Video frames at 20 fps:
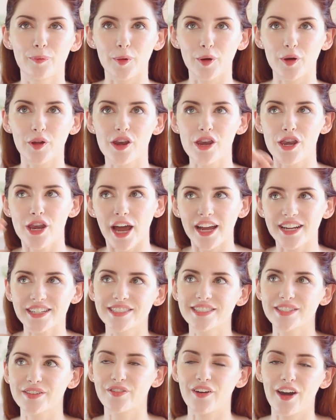But
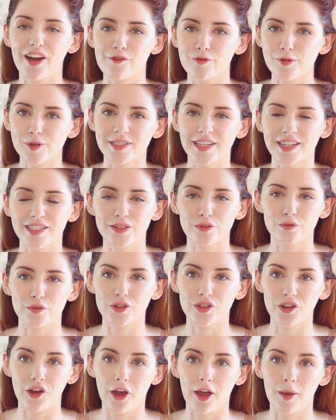95% of the
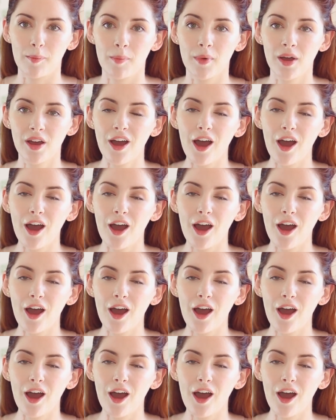time,